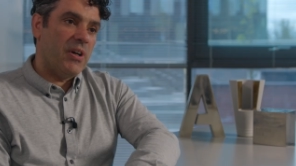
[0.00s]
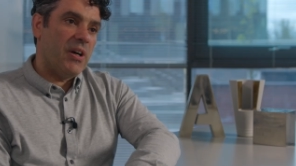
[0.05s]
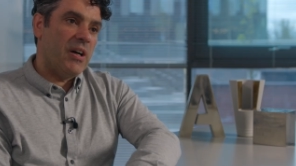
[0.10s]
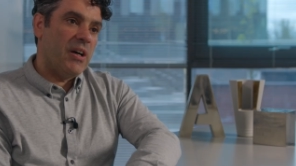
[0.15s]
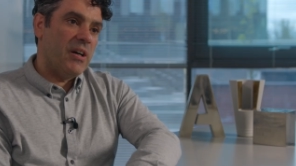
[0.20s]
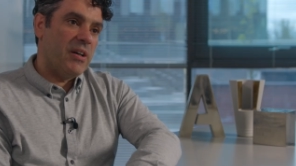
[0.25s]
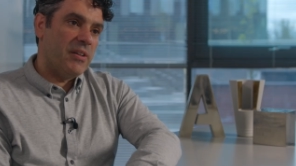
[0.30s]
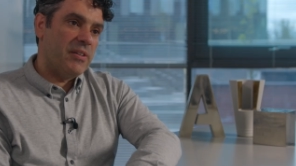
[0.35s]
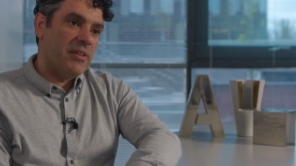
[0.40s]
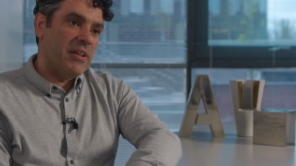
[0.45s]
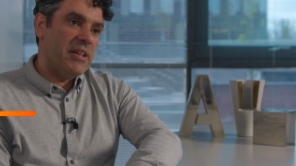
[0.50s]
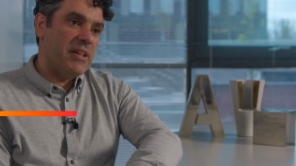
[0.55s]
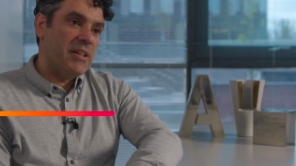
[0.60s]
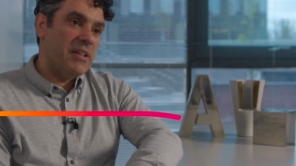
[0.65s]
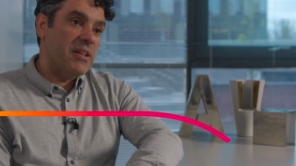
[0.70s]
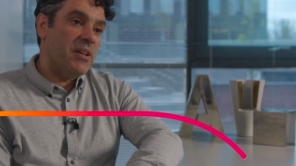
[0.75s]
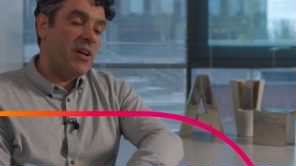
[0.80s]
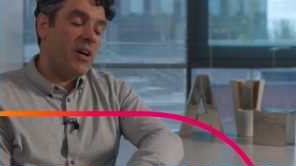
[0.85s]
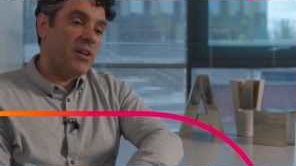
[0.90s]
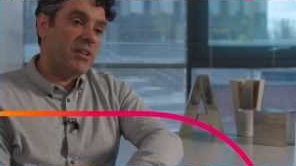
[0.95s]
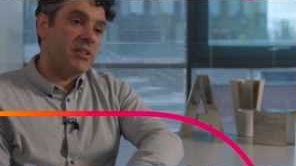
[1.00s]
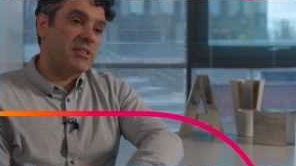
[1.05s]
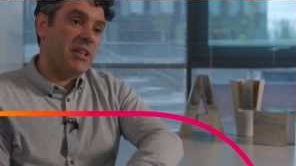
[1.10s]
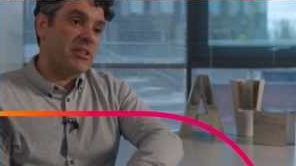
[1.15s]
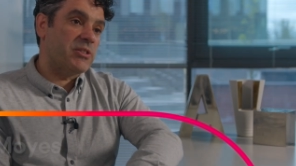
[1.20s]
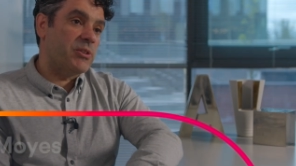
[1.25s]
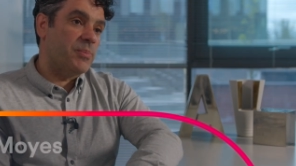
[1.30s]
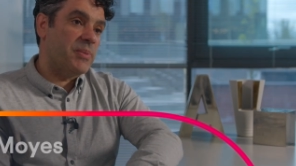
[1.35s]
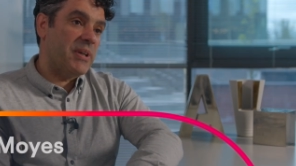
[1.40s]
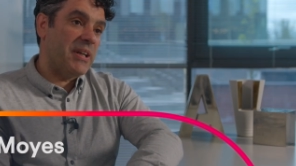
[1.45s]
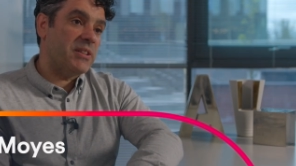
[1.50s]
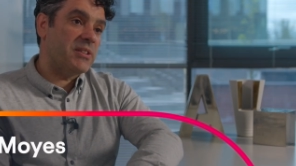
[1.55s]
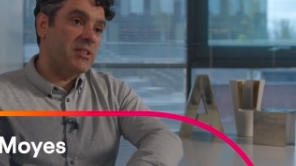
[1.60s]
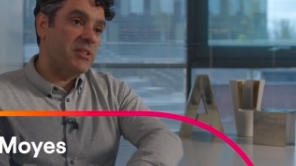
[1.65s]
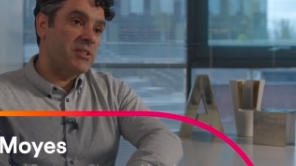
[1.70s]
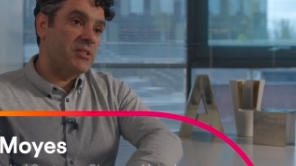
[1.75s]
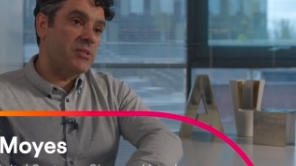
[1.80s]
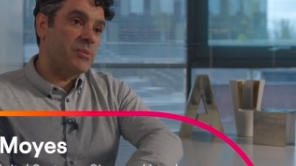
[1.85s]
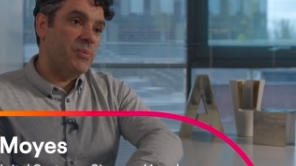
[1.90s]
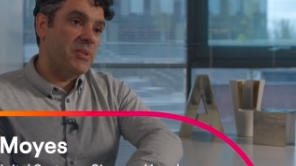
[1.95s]
are an architectural
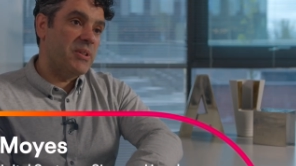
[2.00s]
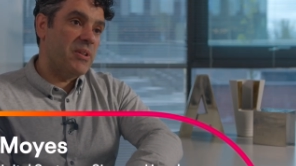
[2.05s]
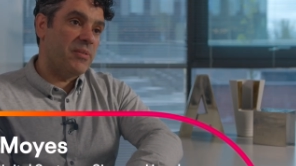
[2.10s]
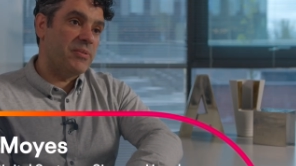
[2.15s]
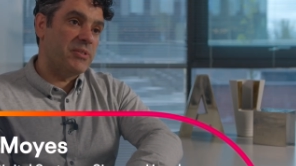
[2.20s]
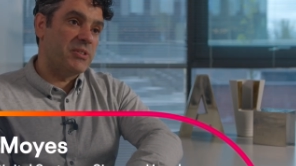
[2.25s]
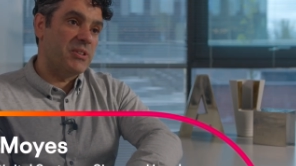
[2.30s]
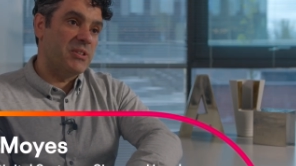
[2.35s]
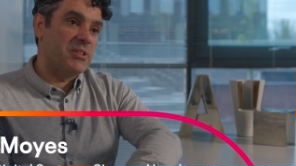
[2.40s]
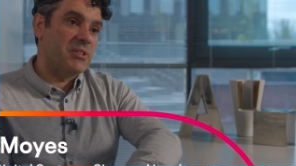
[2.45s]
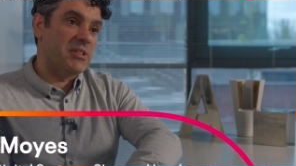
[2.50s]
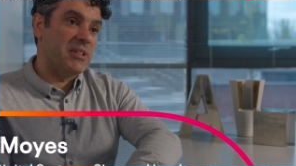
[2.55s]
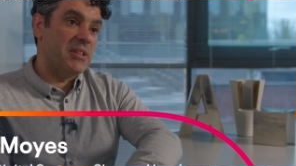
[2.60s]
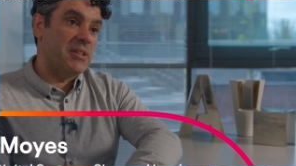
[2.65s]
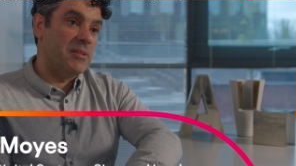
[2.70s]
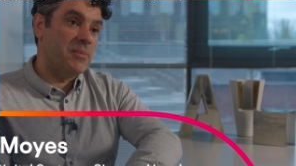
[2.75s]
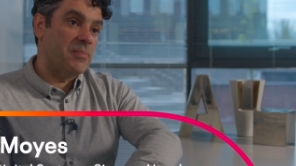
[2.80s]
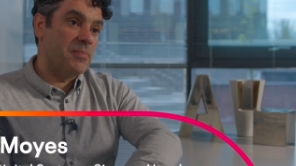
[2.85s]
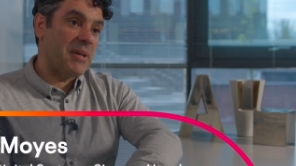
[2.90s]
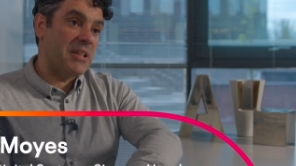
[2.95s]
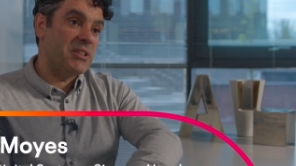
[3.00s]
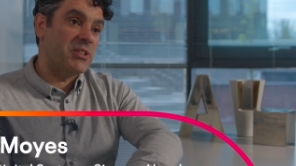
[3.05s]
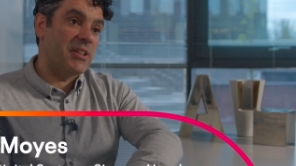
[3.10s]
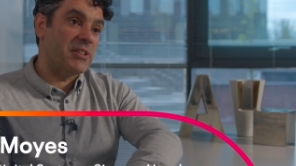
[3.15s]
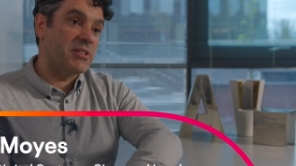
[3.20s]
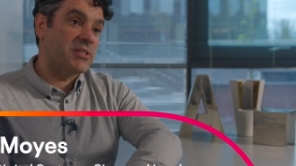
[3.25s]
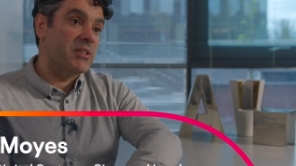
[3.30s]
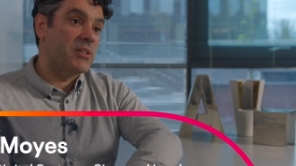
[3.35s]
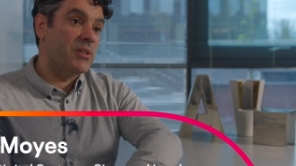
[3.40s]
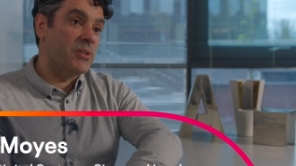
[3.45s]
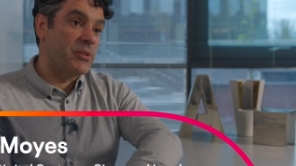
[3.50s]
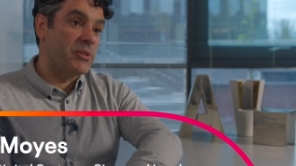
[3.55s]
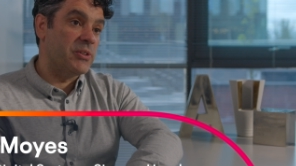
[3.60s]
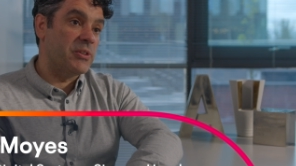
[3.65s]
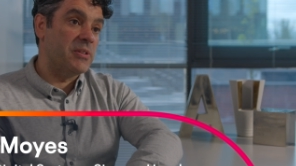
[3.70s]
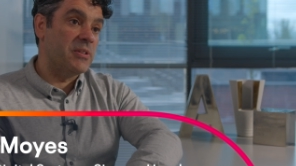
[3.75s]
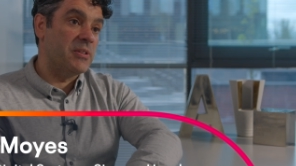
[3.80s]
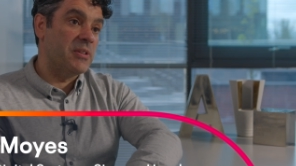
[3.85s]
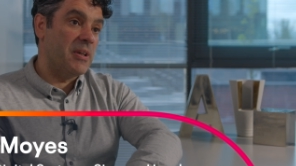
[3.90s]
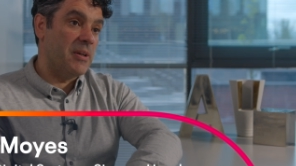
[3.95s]
practice with offices in Manchester,
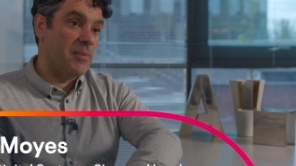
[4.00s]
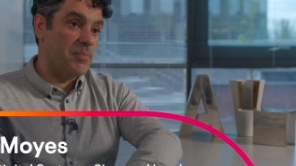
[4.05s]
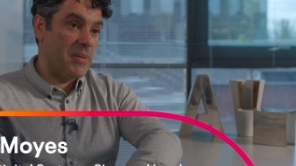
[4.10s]
London and